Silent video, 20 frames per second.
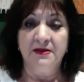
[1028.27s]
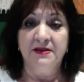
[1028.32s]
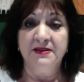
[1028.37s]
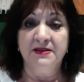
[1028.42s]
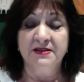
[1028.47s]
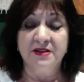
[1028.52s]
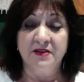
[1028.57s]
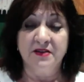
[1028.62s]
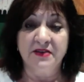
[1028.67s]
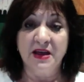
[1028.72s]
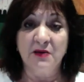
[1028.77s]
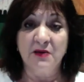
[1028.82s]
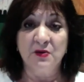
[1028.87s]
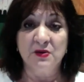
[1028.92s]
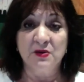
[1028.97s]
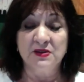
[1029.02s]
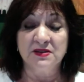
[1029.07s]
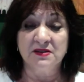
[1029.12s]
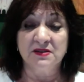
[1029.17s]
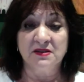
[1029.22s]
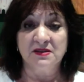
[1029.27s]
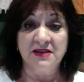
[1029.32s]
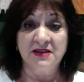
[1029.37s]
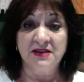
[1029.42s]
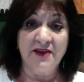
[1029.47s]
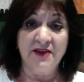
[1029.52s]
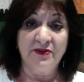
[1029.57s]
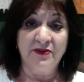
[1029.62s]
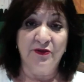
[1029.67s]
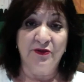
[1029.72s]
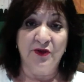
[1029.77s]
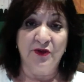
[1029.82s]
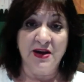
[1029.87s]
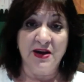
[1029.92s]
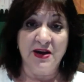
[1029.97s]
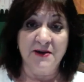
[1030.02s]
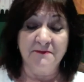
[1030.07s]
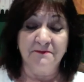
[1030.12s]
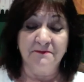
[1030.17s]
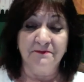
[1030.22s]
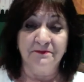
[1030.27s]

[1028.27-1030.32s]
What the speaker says: So that was day three.